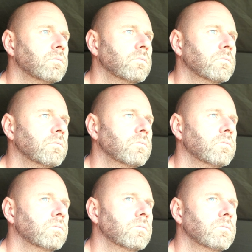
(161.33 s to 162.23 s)

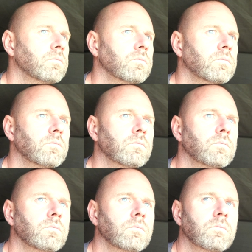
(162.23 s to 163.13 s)

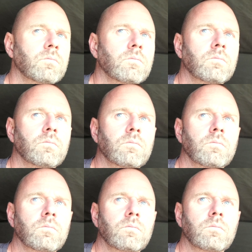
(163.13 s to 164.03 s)

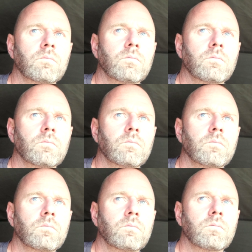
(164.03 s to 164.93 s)

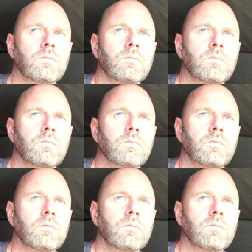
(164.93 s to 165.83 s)

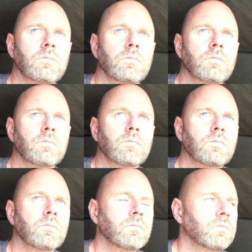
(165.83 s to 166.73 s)

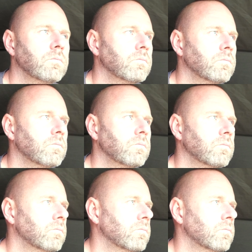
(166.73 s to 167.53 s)
No one is speaking in this clip.